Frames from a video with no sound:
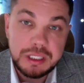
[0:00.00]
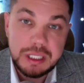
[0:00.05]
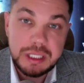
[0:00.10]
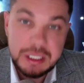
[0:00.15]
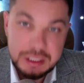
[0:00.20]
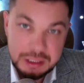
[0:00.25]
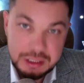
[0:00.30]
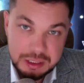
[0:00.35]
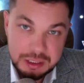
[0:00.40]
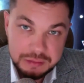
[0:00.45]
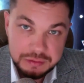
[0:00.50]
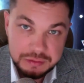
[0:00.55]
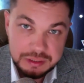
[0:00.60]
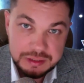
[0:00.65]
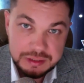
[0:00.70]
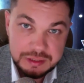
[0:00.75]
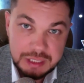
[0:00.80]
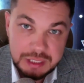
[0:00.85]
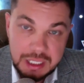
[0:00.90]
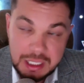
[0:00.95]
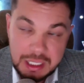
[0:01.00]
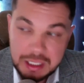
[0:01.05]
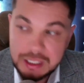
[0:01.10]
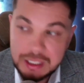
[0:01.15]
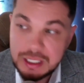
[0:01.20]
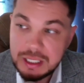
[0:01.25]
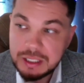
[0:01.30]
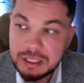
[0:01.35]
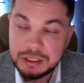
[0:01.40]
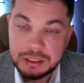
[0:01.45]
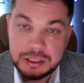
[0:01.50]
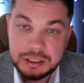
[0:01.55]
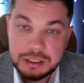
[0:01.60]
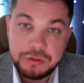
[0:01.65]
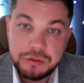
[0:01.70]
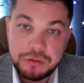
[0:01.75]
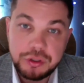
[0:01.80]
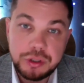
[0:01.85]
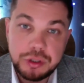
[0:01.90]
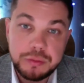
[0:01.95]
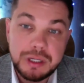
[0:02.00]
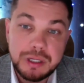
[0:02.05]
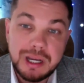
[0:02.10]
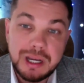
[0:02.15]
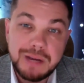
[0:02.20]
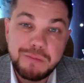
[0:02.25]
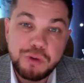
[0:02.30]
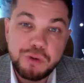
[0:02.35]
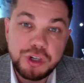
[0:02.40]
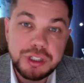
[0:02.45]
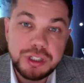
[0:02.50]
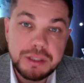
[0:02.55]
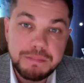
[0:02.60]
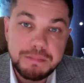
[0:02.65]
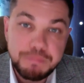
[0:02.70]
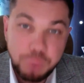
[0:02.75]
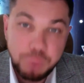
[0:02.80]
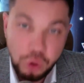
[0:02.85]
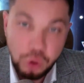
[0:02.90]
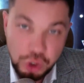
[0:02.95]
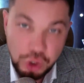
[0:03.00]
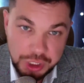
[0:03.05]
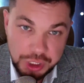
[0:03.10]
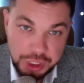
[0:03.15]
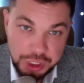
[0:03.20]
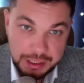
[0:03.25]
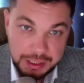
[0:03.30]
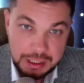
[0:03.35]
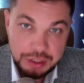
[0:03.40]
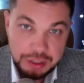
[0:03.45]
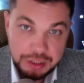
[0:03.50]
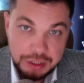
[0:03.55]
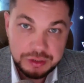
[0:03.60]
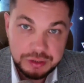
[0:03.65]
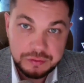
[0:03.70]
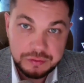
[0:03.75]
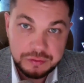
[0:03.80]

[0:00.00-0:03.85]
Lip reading: the test participants how to use this tool in their marketing